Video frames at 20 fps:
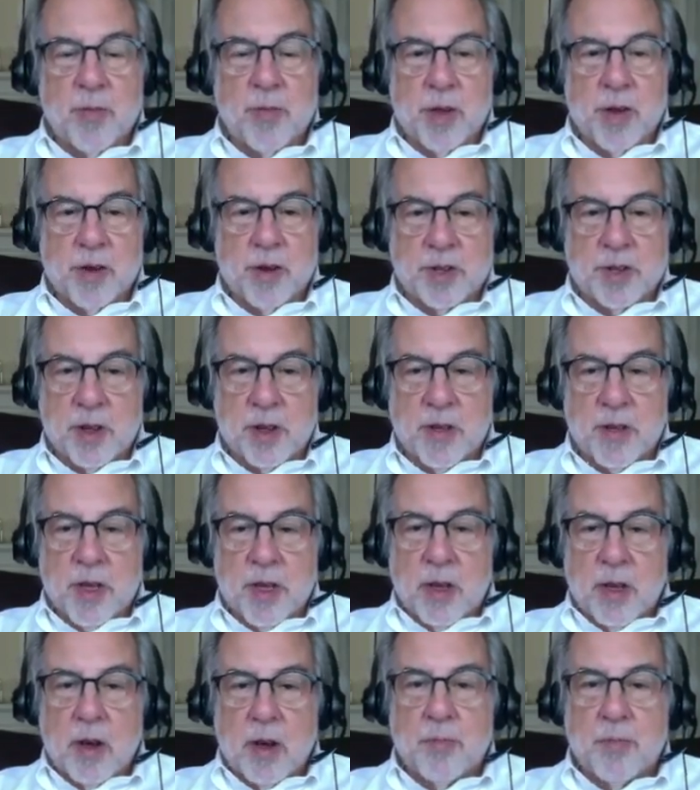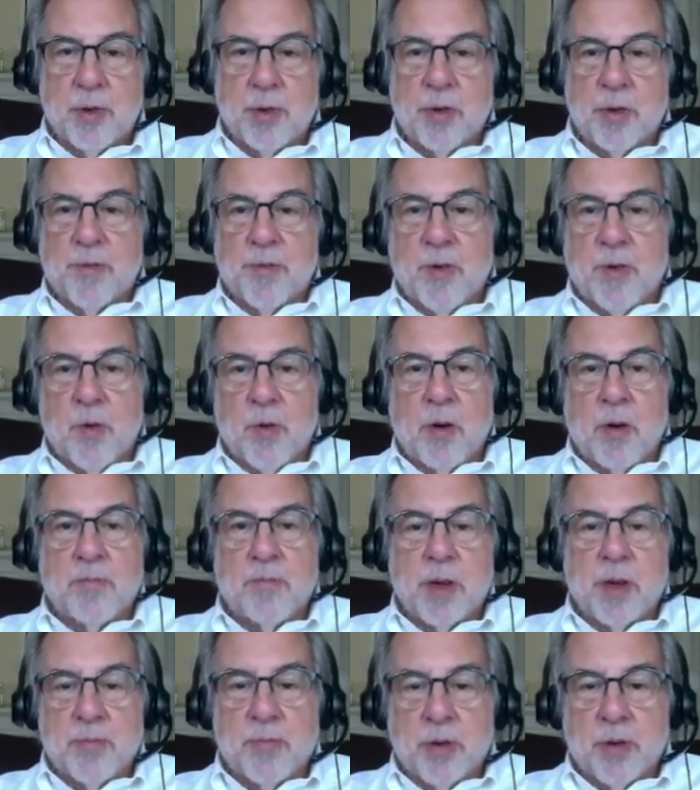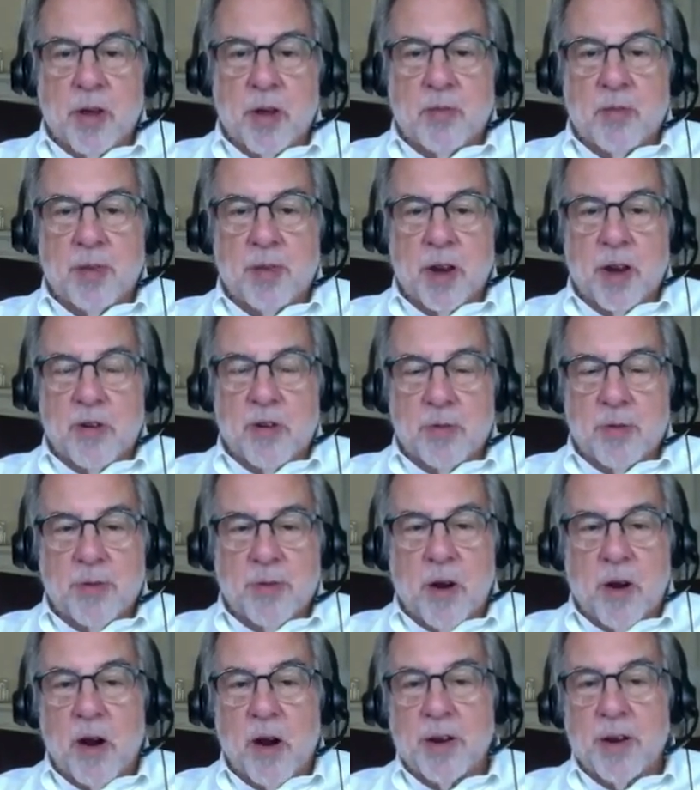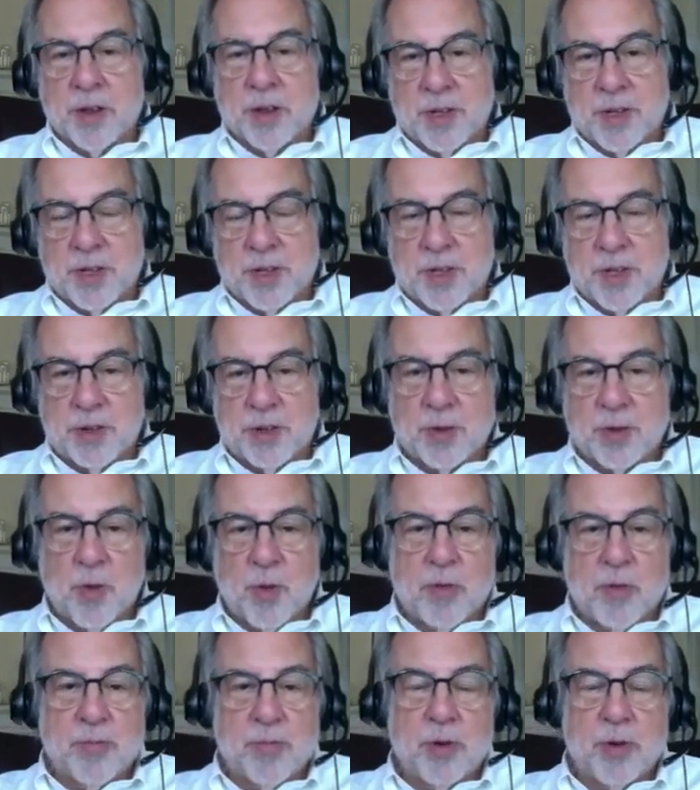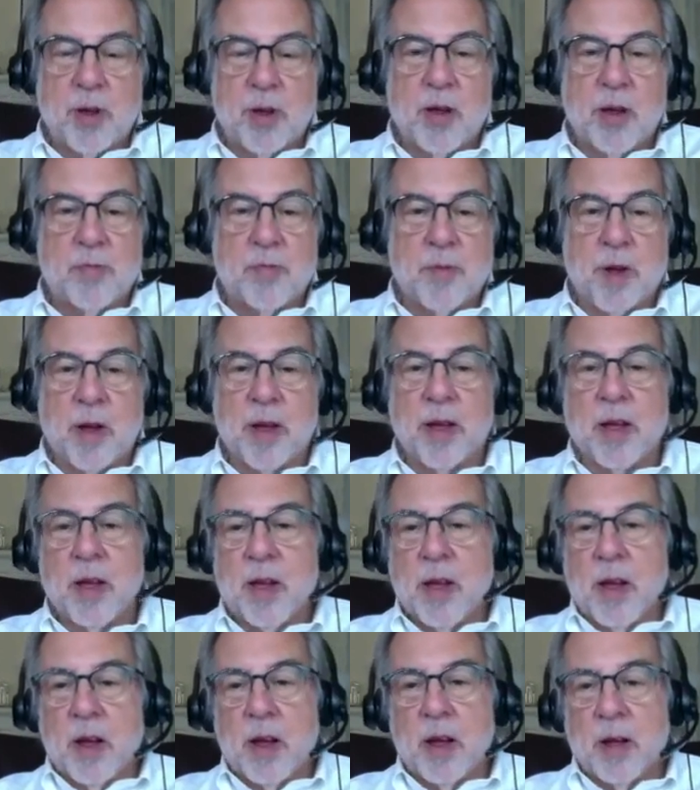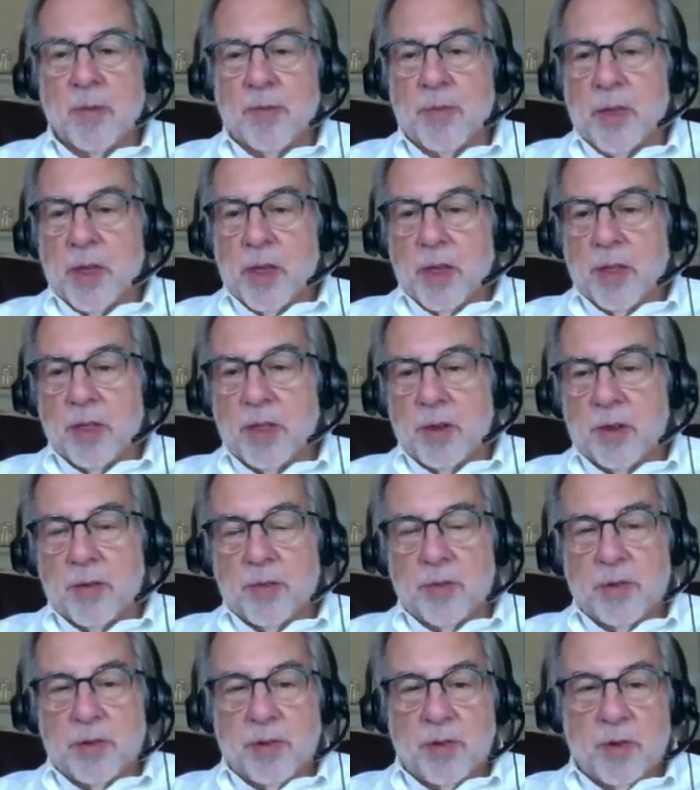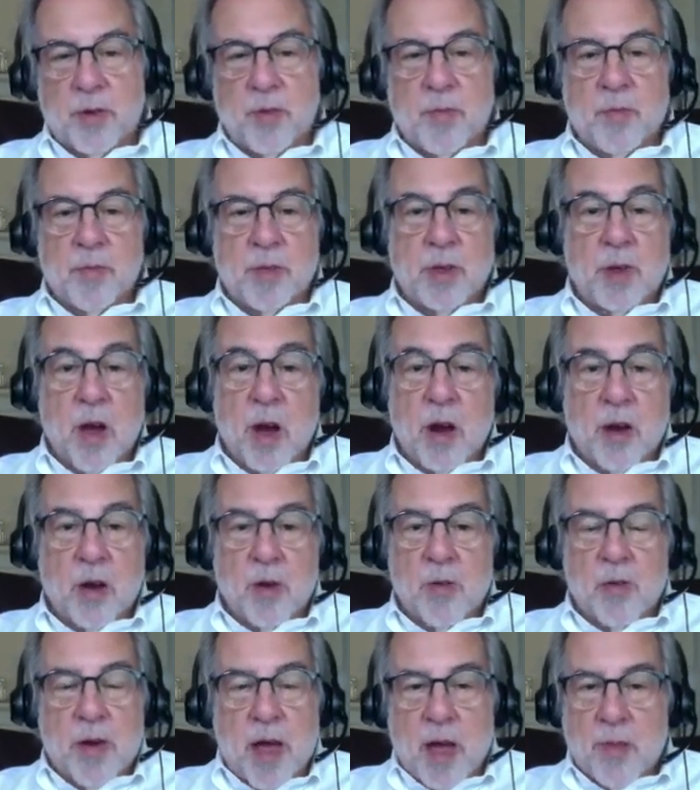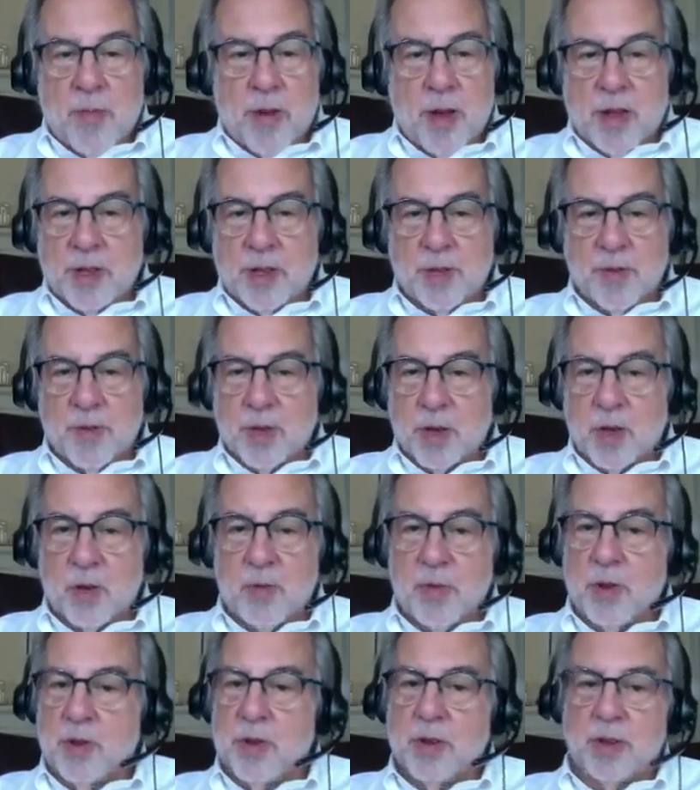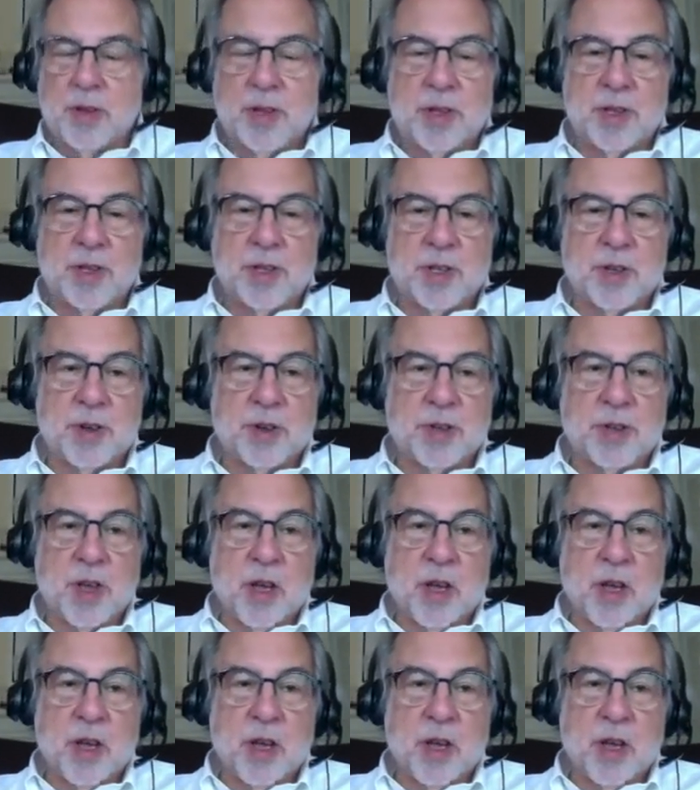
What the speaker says: There is a beautiful one being put on by a group of artists. There's one put on by the sort of younger rabbis of the communities.